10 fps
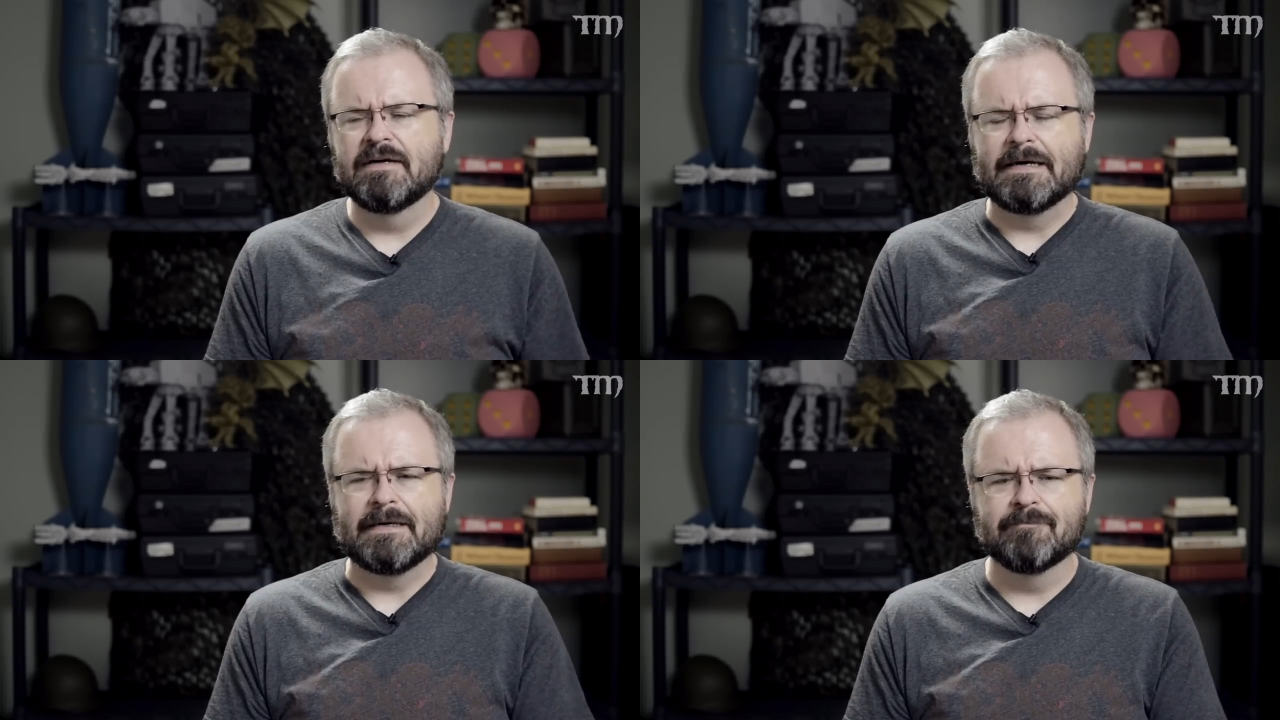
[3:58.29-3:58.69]

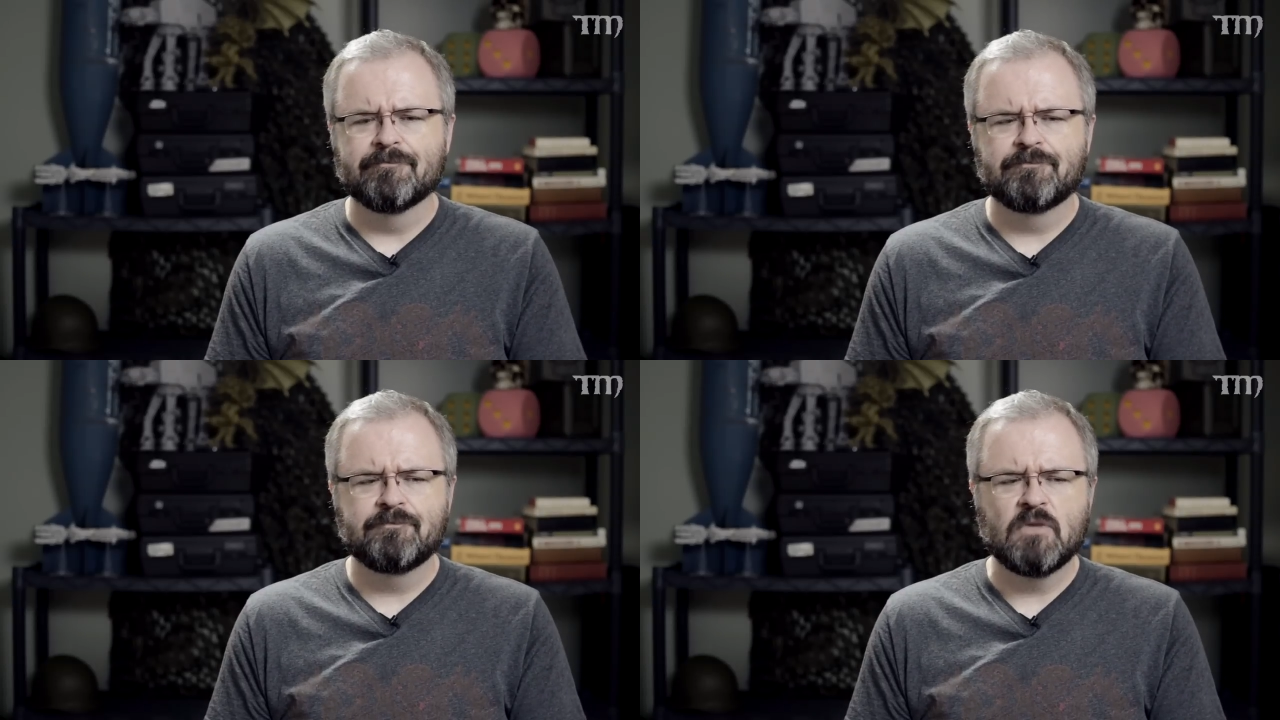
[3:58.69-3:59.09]

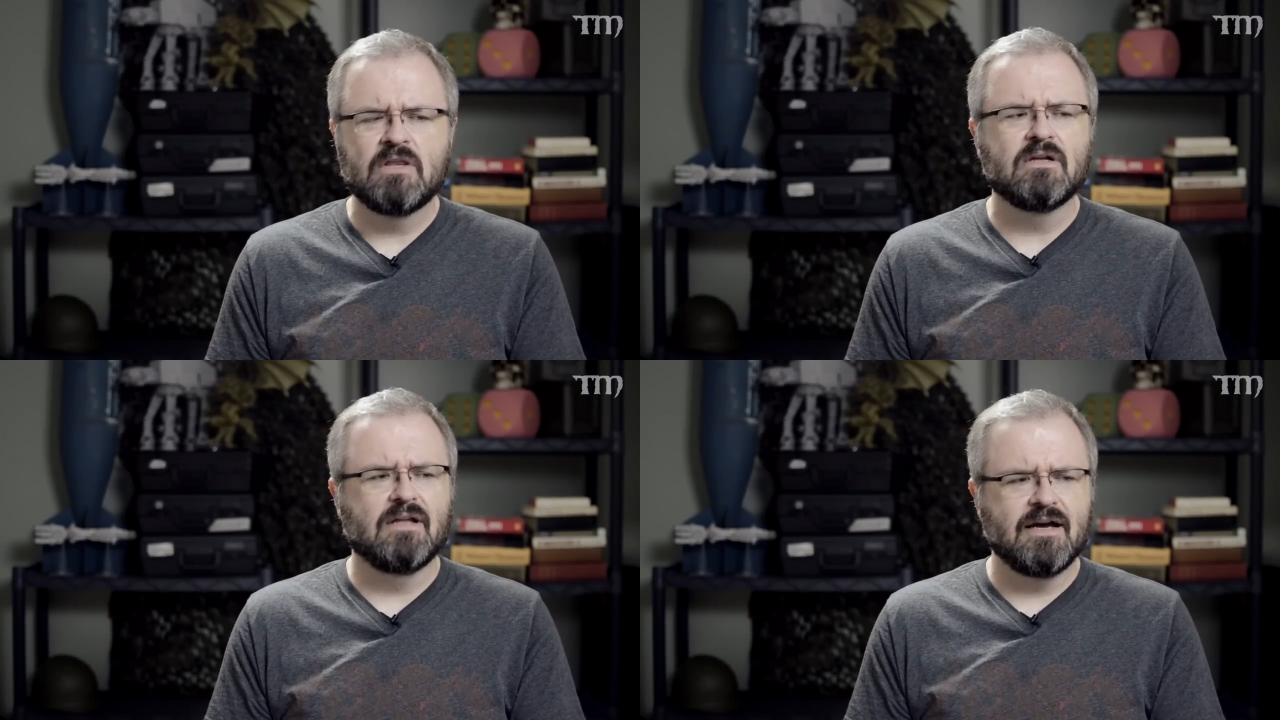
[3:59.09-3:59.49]
Um,
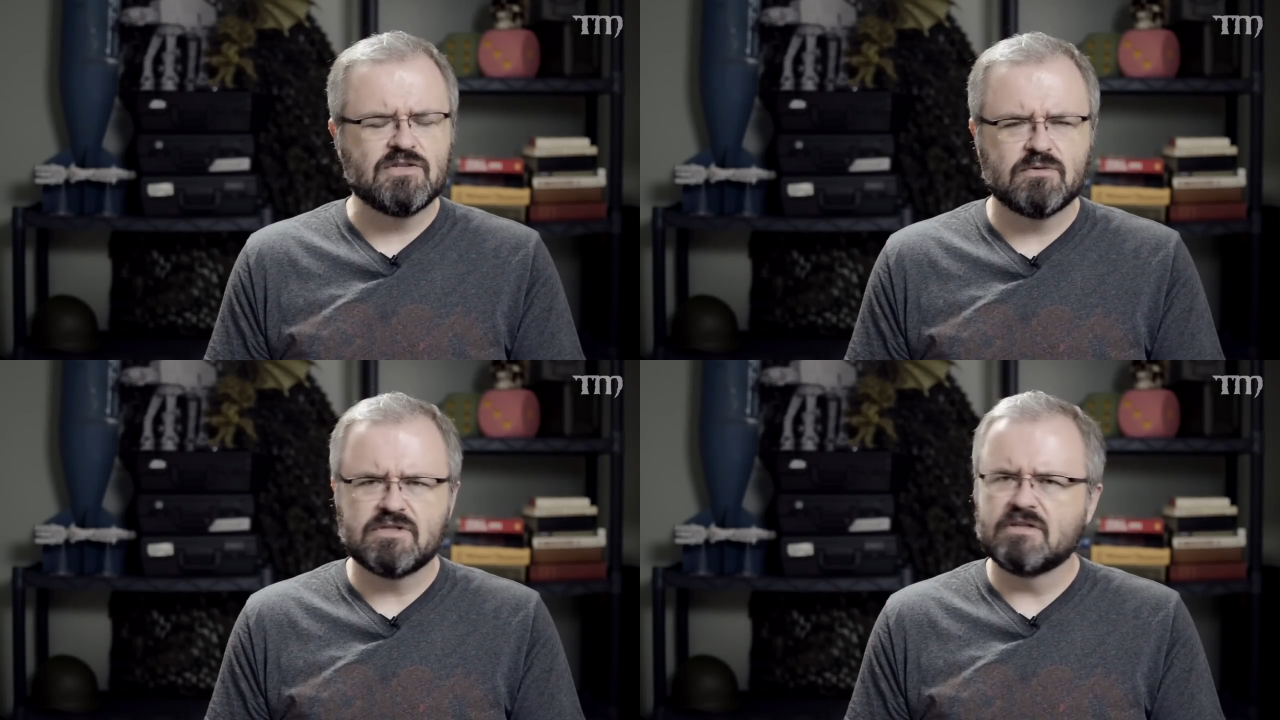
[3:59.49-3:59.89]
the
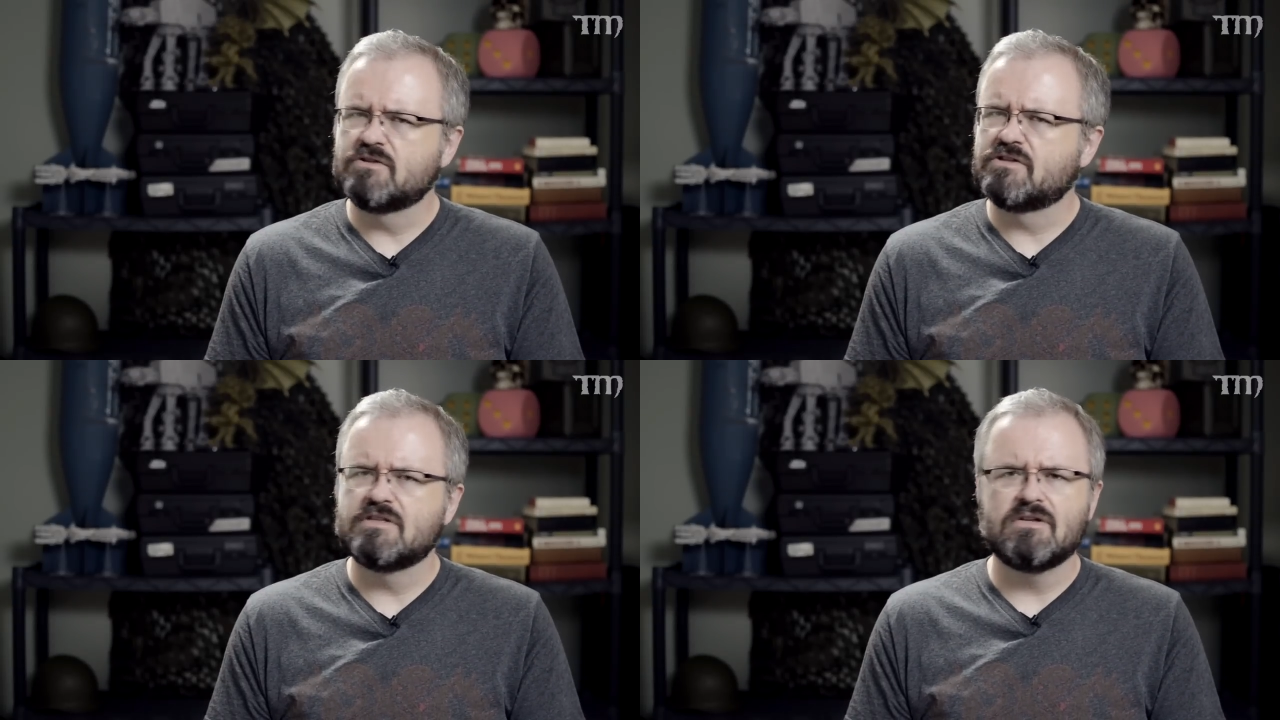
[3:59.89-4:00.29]
lines were still just as